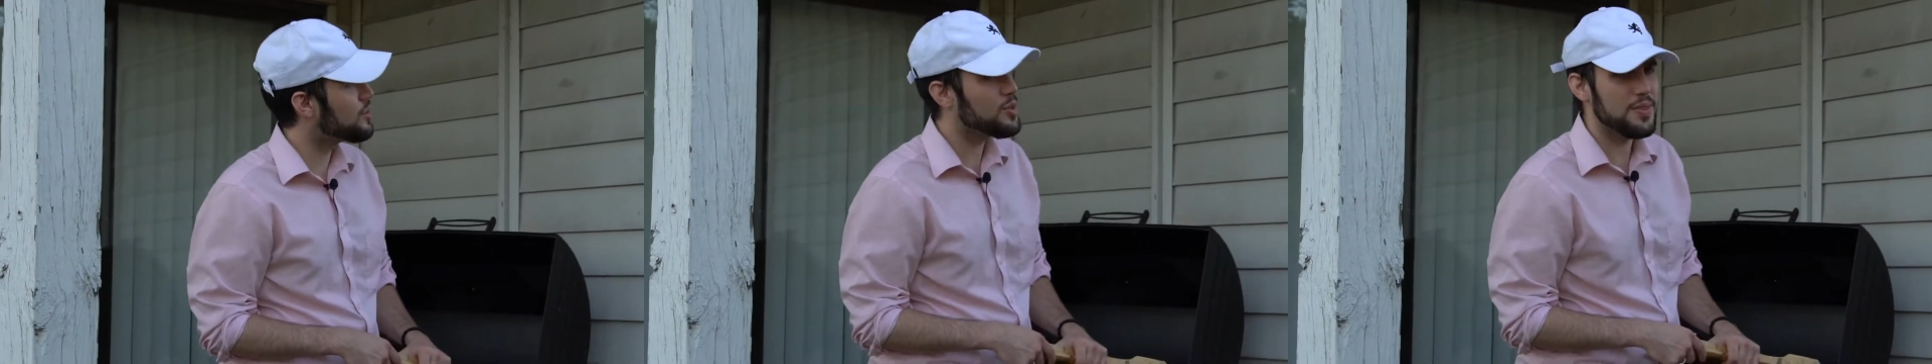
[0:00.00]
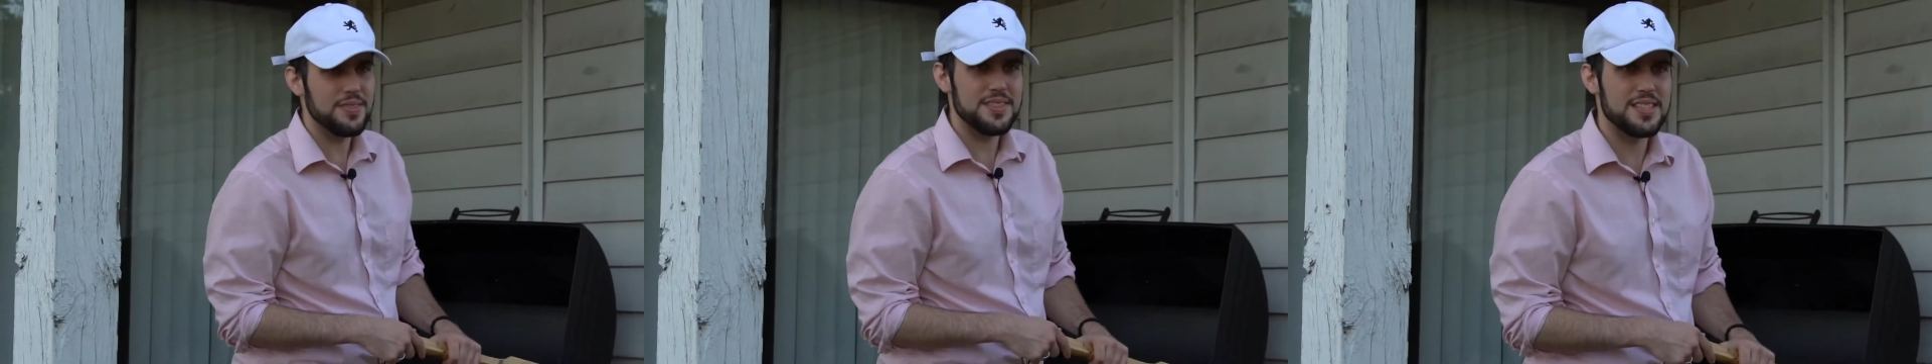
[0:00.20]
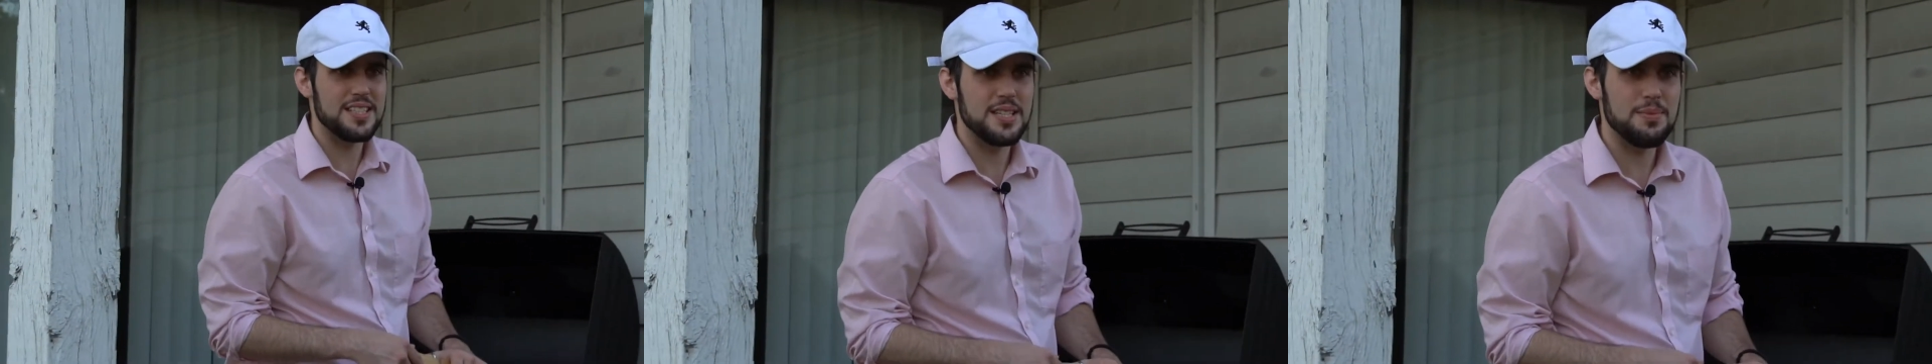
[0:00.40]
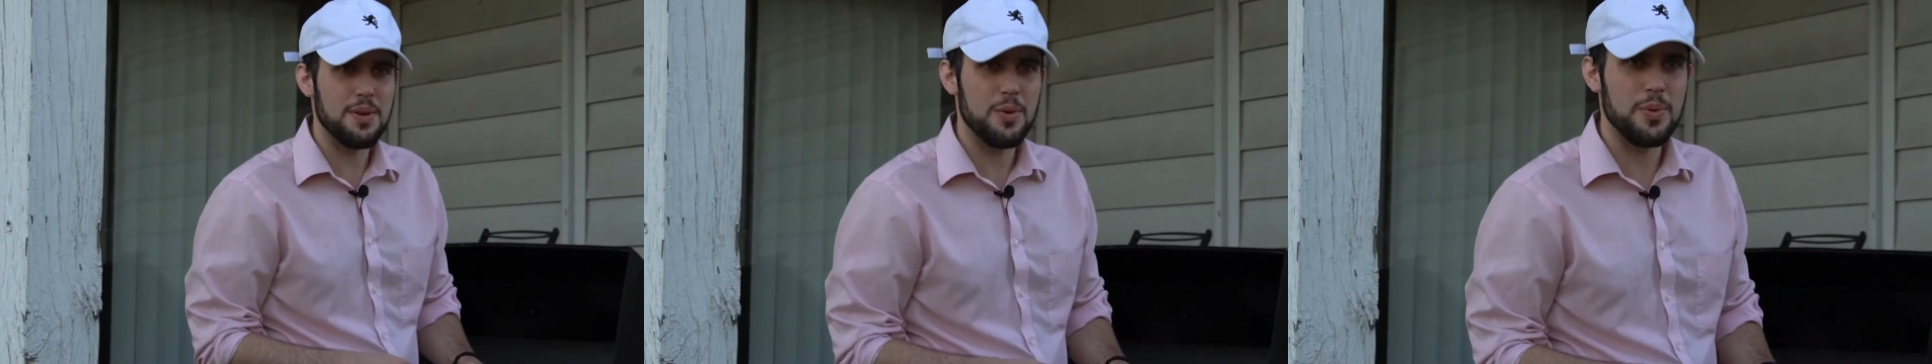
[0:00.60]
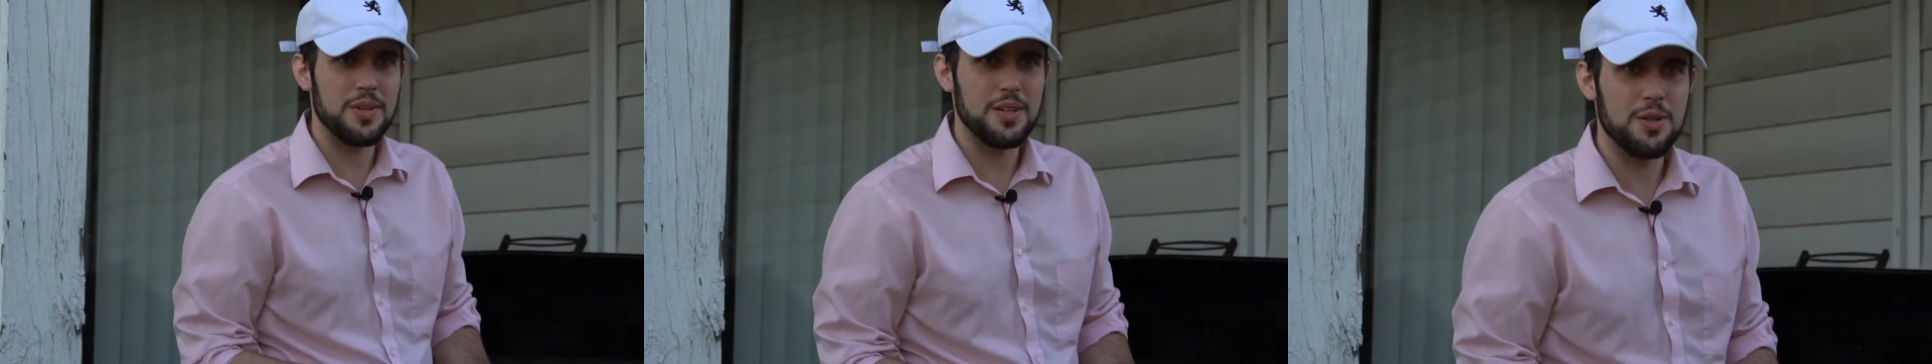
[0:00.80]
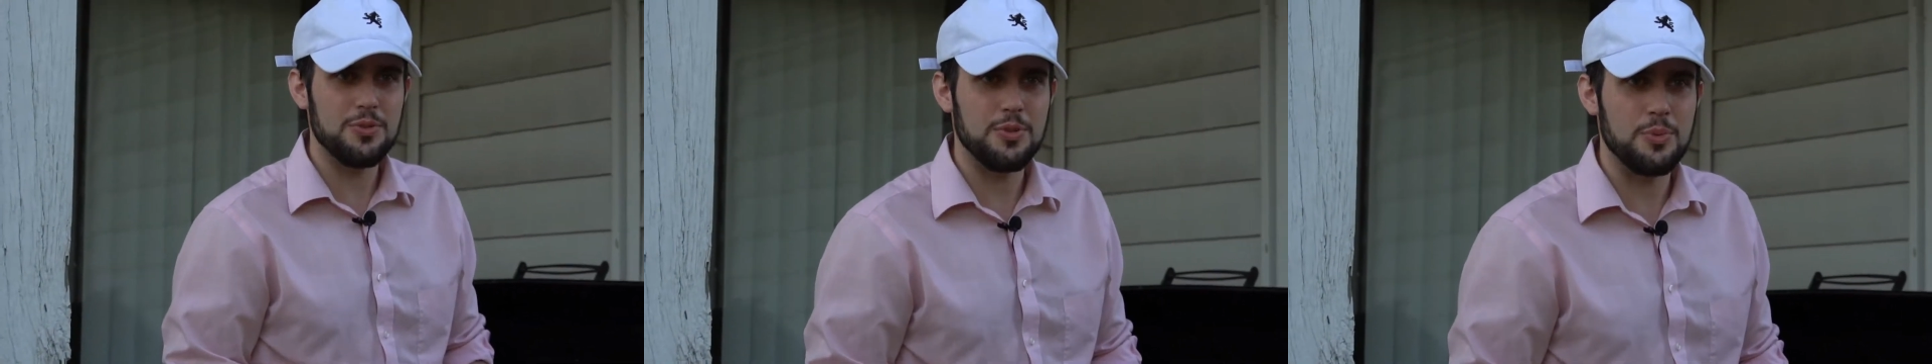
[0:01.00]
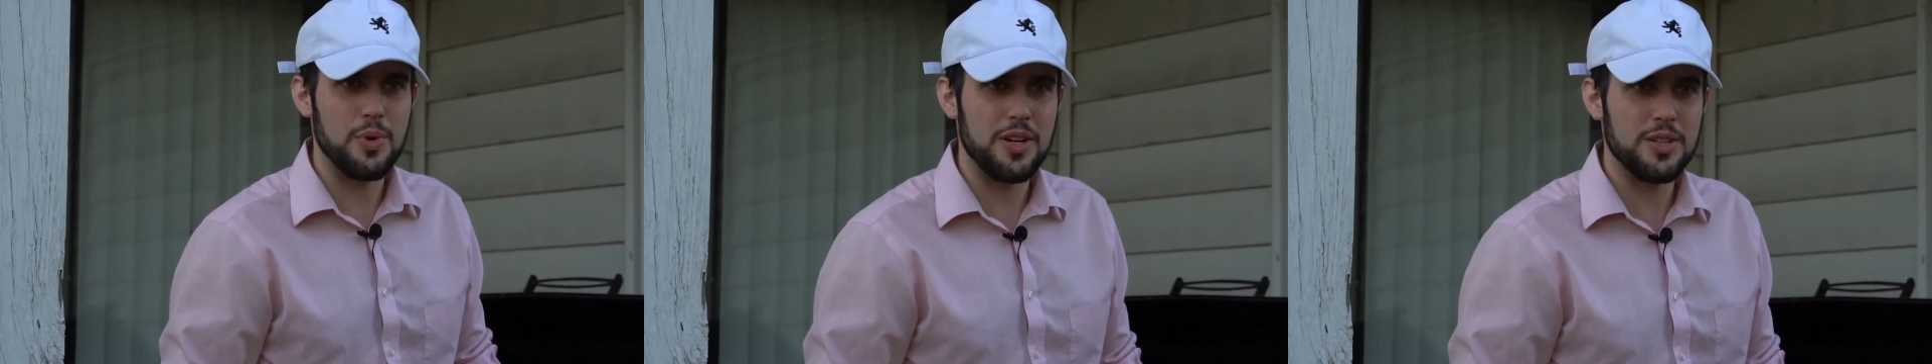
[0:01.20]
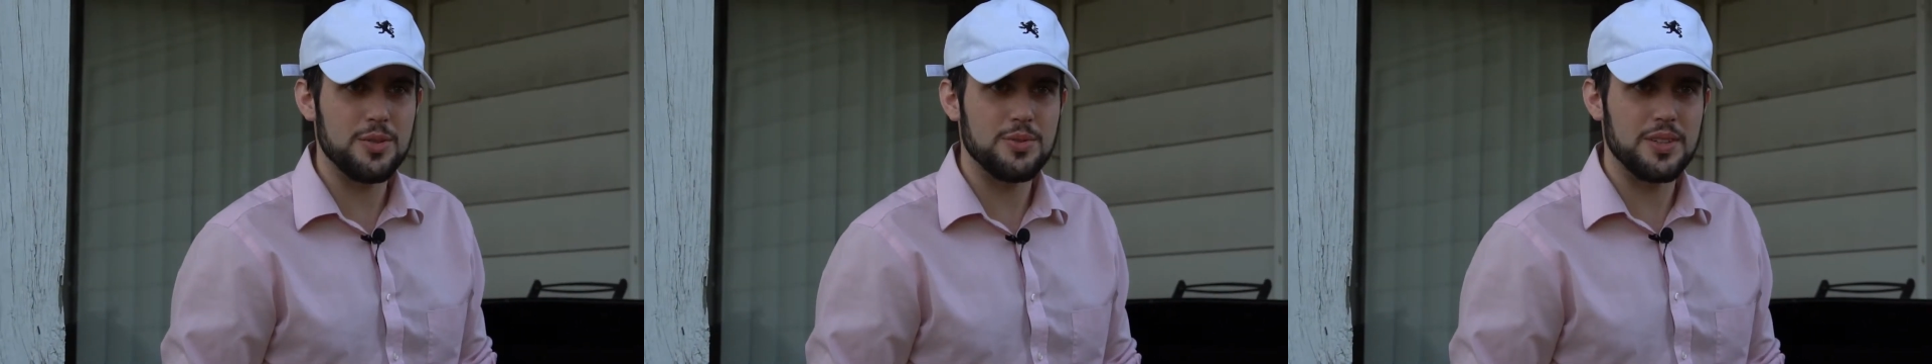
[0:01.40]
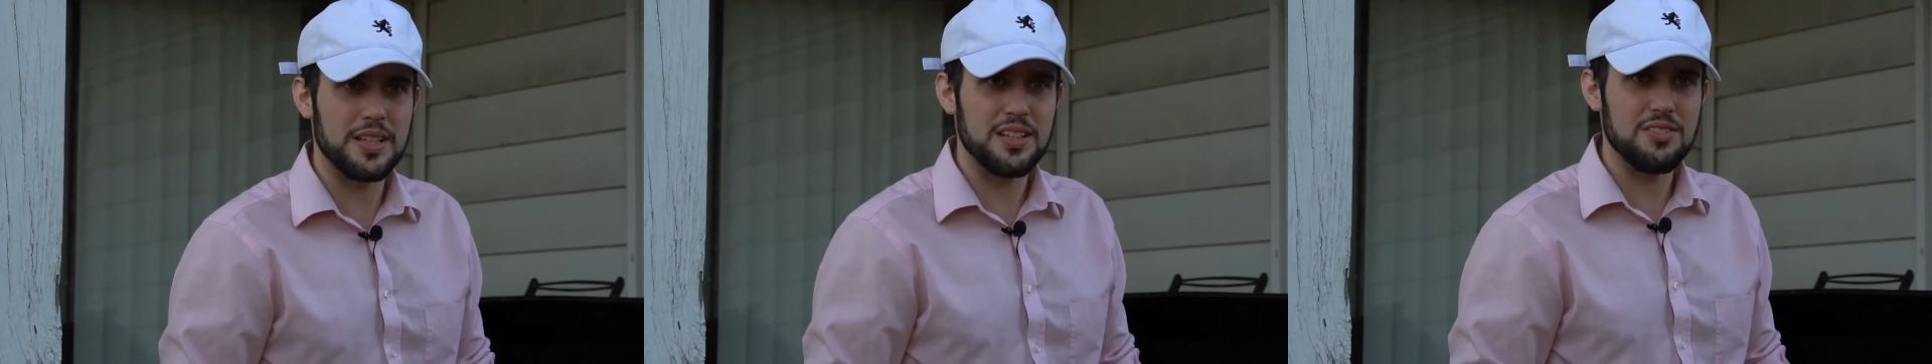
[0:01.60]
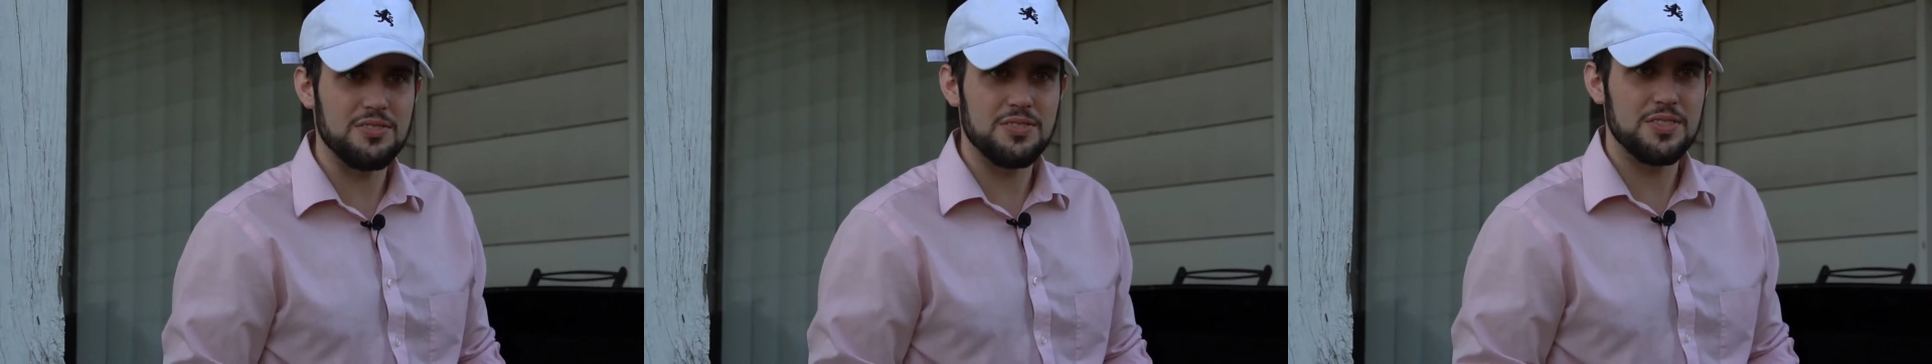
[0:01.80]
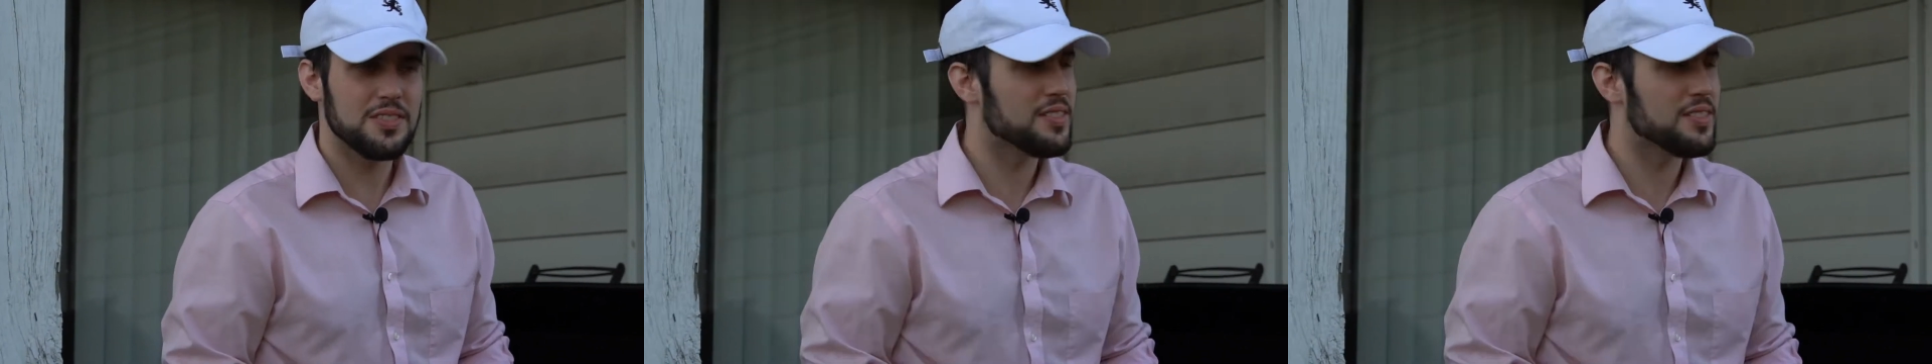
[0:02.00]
you even see my window from where you live?